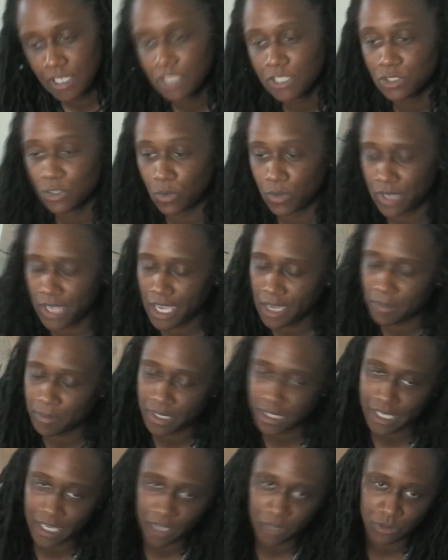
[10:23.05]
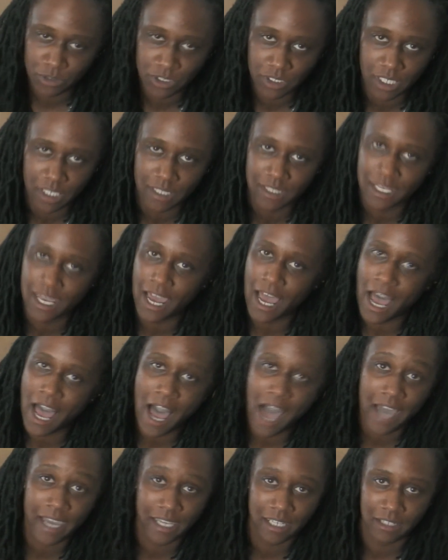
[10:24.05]
So name a ghetto chick that
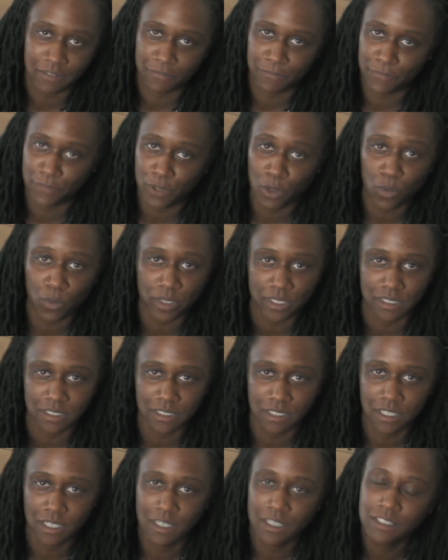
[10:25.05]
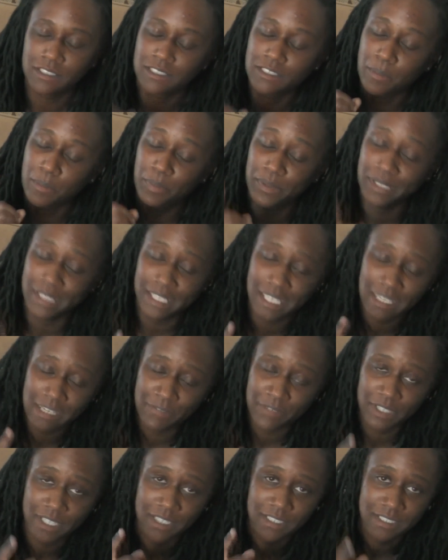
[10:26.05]
I ain't influenced to
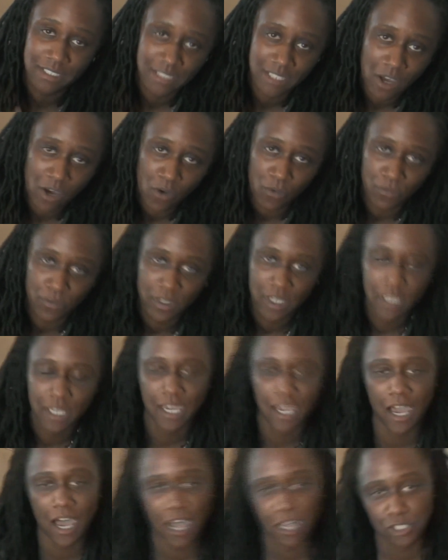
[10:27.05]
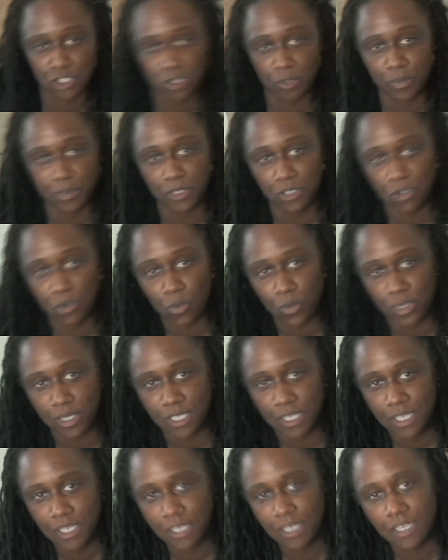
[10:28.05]
believe in yourself and entrepreneur it.